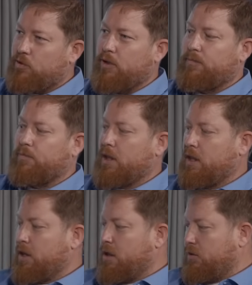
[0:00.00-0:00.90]
Okay.
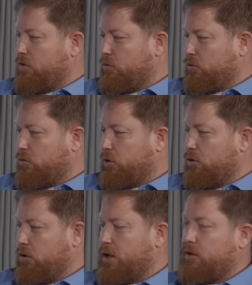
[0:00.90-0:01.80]
So when
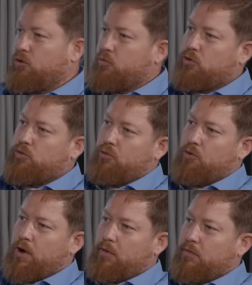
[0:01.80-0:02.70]
you're looking at your bonus
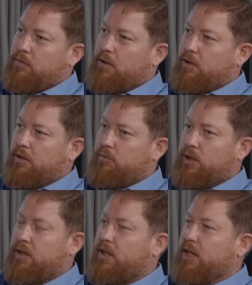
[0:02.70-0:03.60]
program
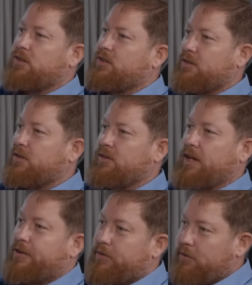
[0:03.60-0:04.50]
within the next
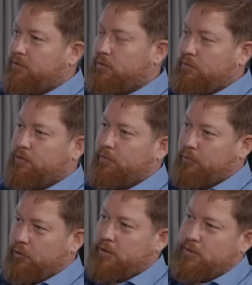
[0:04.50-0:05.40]
year, from
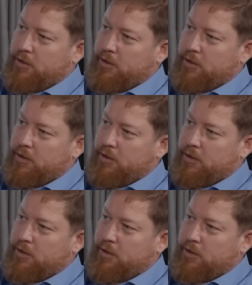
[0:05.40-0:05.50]
1st of